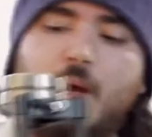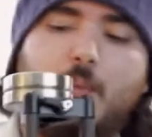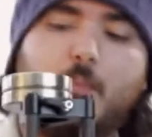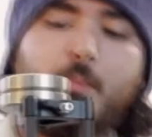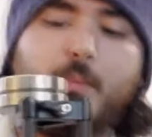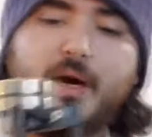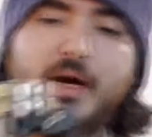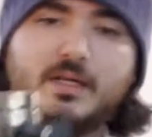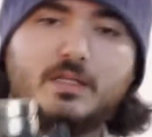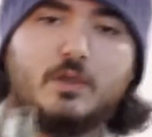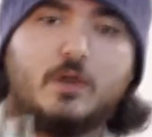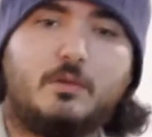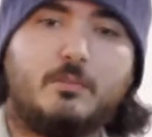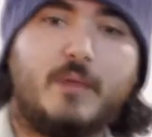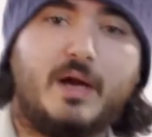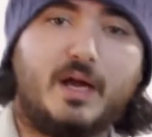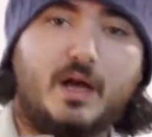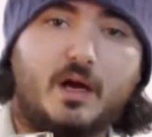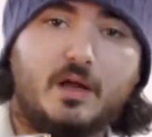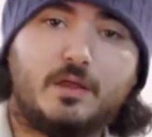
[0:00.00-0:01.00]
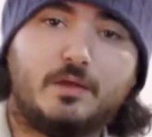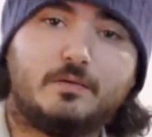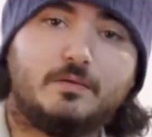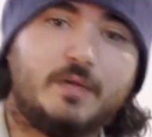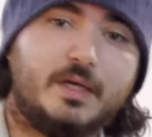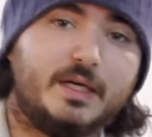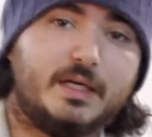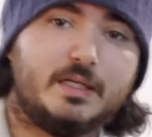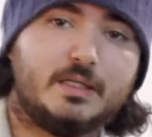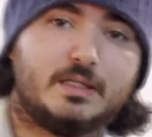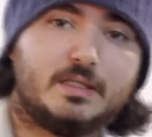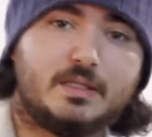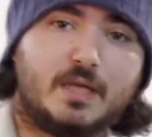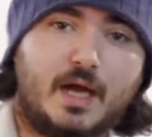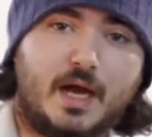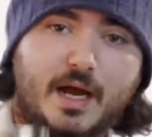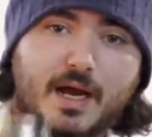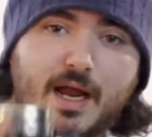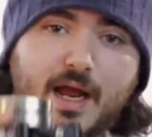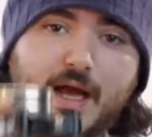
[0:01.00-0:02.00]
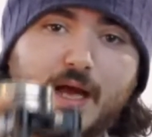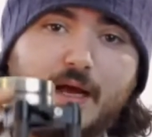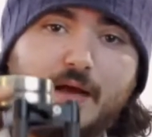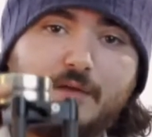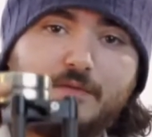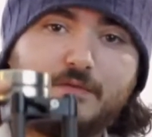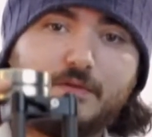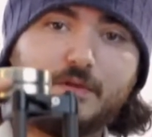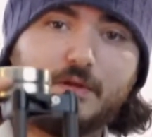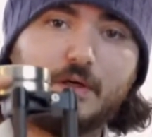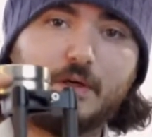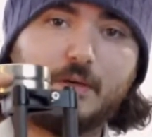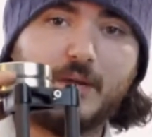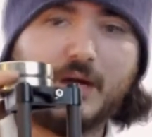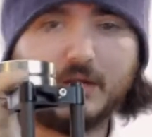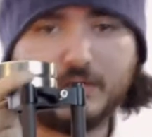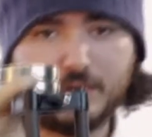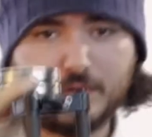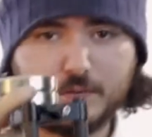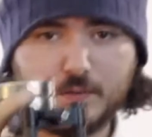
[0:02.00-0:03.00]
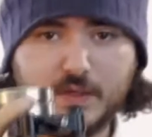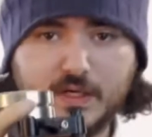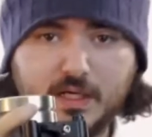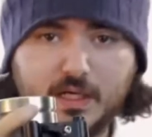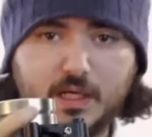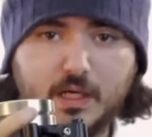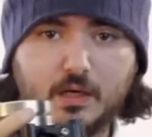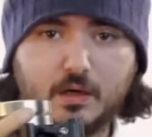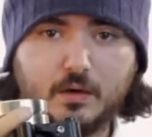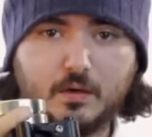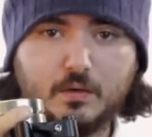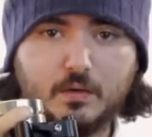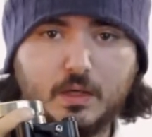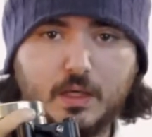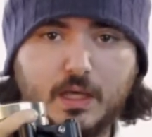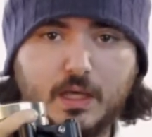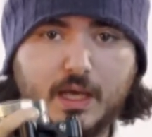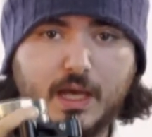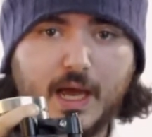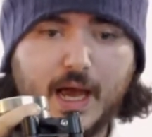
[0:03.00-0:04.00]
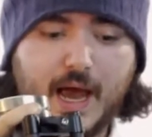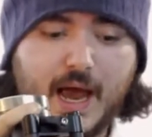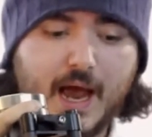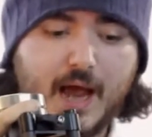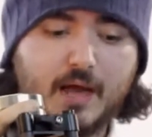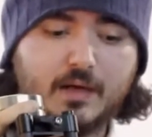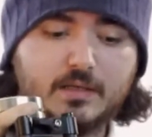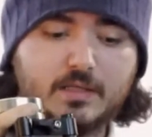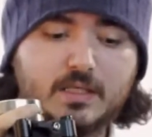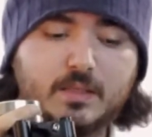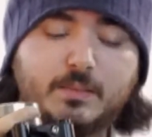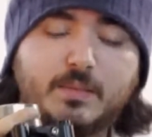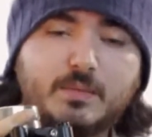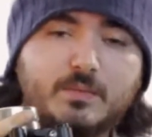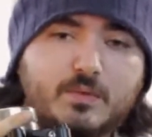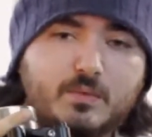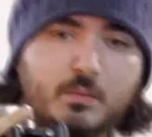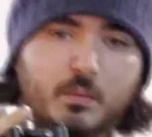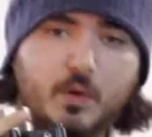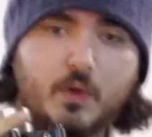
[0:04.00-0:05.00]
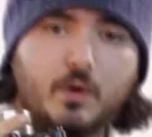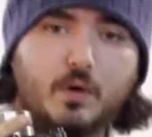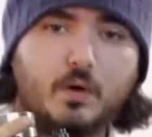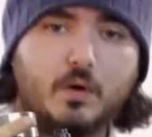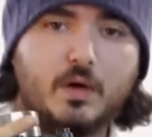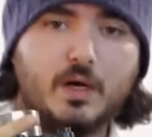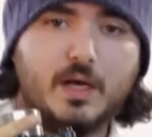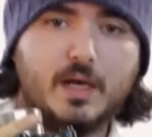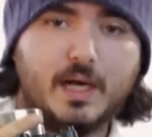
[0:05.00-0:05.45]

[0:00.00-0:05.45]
But on my other rigs, I have about 3 kilo and sometimes more.